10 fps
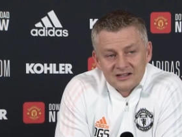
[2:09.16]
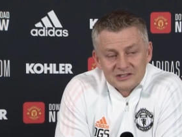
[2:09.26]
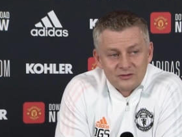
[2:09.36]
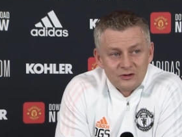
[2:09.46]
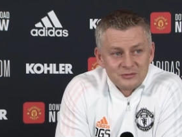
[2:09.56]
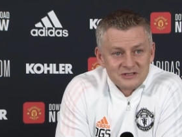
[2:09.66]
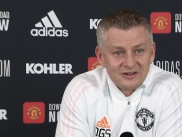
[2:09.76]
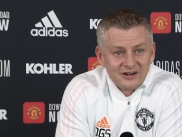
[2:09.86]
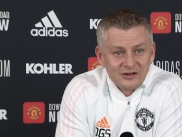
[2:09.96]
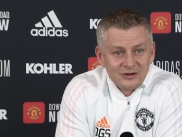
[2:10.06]
His form is
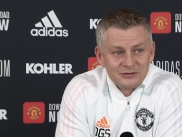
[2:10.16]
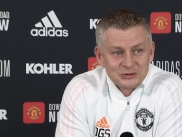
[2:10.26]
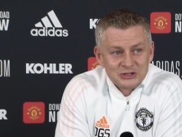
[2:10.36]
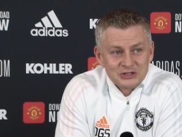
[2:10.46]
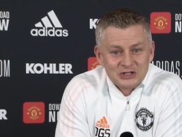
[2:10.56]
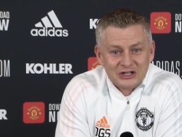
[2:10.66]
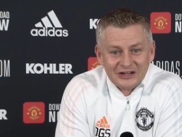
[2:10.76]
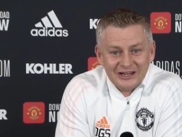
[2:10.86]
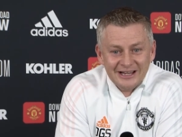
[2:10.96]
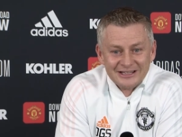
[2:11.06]
very good. He was just
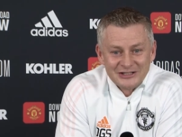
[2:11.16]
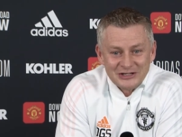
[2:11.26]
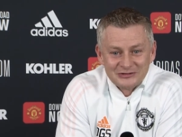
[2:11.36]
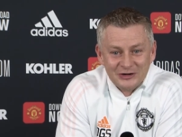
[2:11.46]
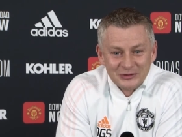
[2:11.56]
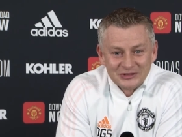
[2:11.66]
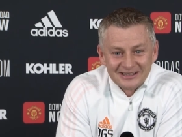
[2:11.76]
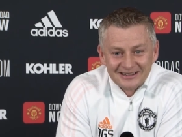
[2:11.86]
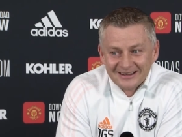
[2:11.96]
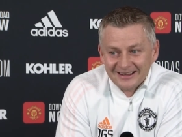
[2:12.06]

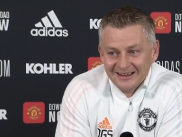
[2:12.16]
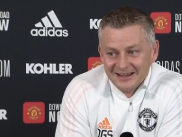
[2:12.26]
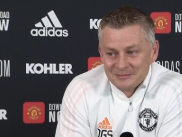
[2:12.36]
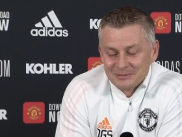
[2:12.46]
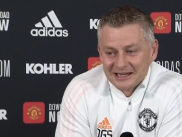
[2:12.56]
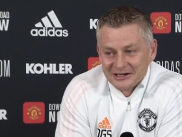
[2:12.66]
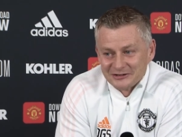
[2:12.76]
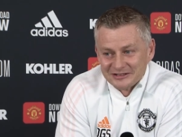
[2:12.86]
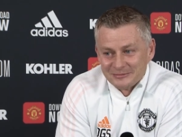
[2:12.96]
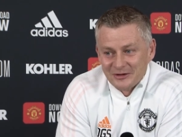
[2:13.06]
voted a player
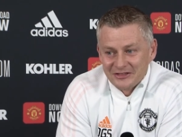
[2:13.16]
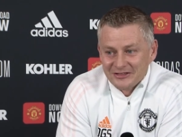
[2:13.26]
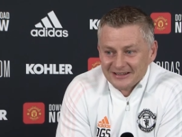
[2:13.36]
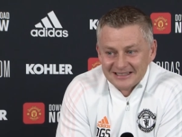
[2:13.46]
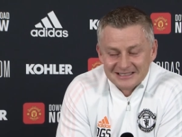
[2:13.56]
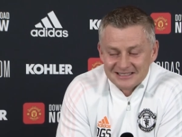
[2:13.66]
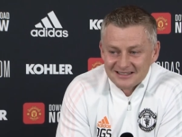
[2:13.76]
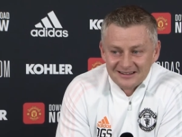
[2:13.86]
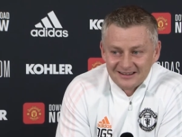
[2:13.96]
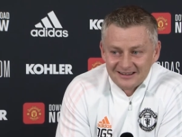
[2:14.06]
of the month. He's
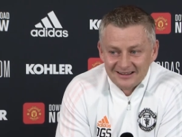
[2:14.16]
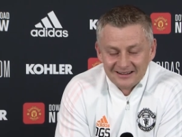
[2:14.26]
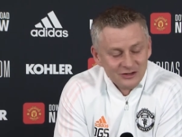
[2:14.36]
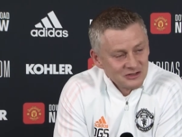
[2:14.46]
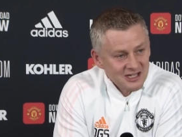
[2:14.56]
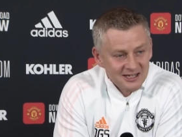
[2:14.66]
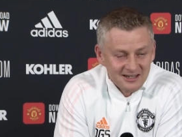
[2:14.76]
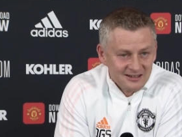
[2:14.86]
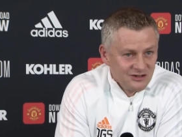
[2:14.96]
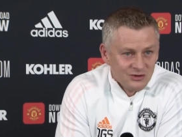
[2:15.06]
not
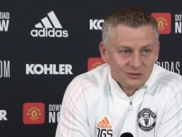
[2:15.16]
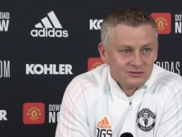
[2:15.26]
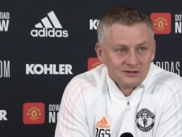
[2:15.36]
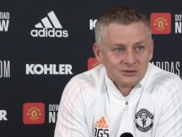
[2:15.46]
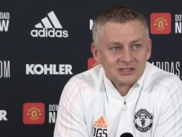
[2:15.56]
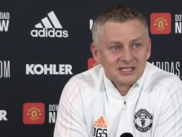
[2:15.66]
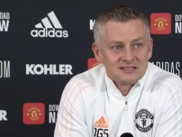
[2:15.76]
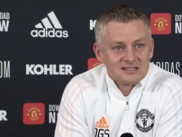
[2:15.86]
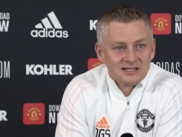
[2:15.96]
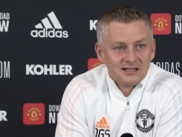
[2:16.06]
tired. No
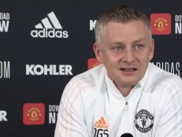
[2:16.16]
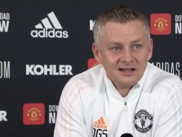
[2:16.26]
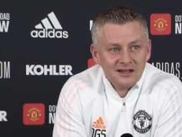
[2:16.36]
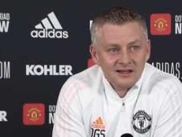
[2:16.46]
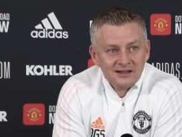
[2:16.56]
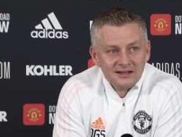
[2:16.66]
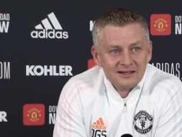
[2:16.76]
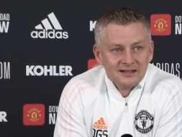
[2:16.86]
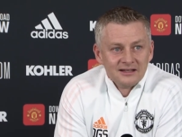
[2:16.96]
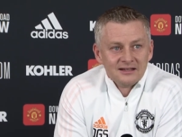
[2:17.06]
chance.
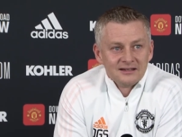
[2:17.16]
He's